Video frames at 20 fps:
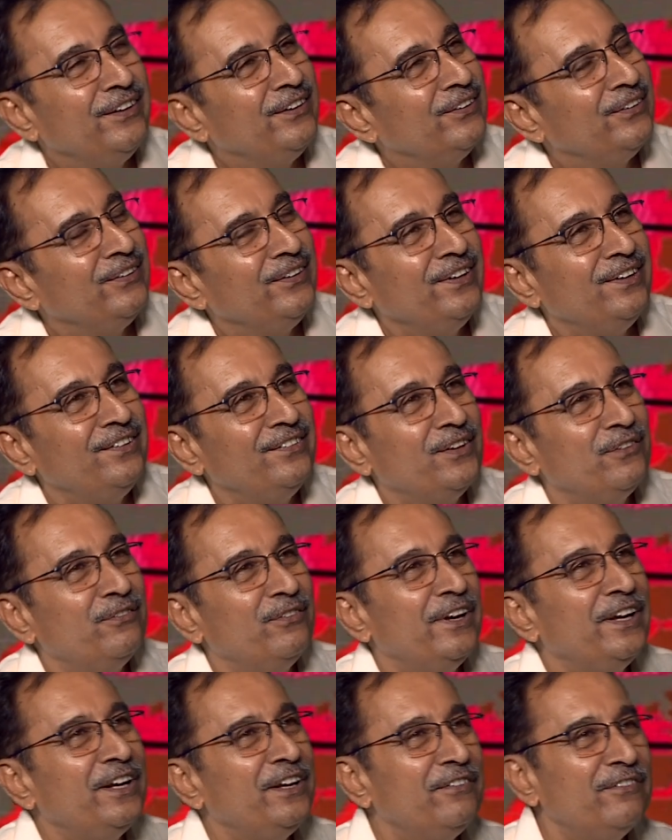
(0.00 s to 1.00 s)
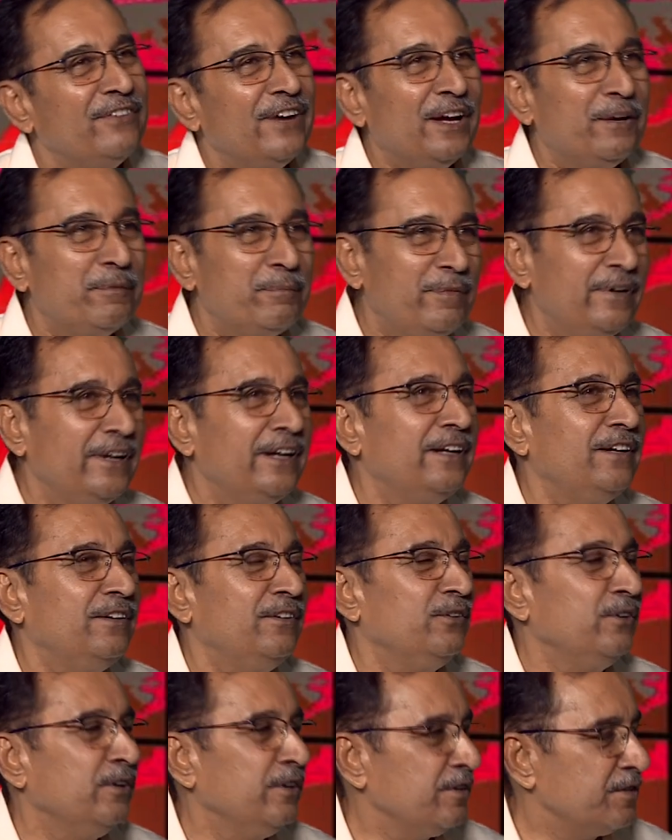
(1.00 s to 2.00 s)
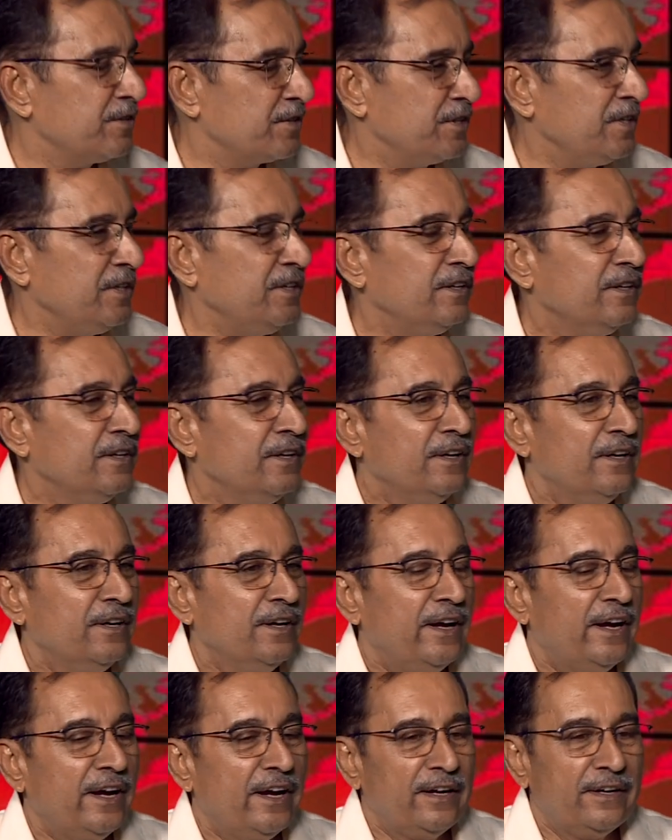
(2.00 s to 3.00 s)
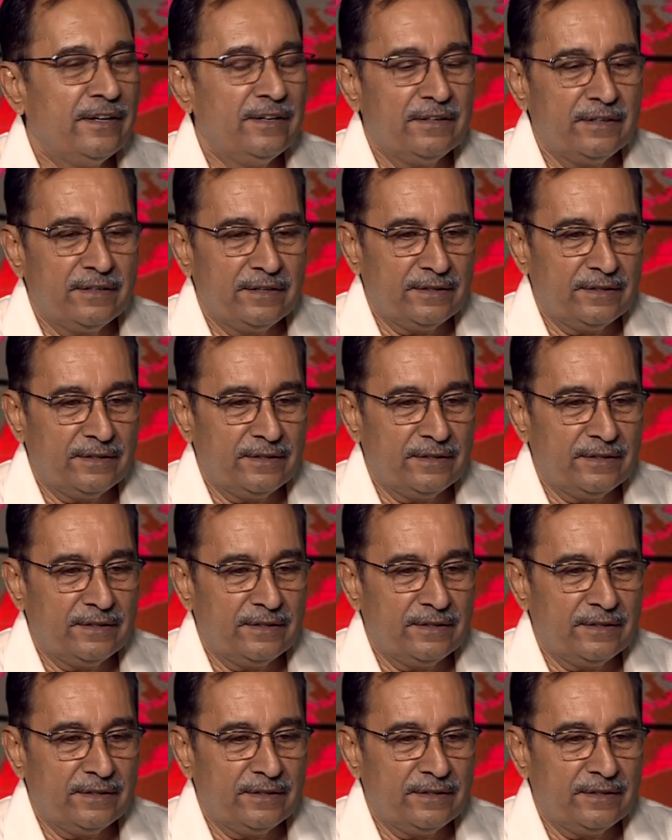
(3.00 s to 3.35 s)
DTU is a very vibrant university and.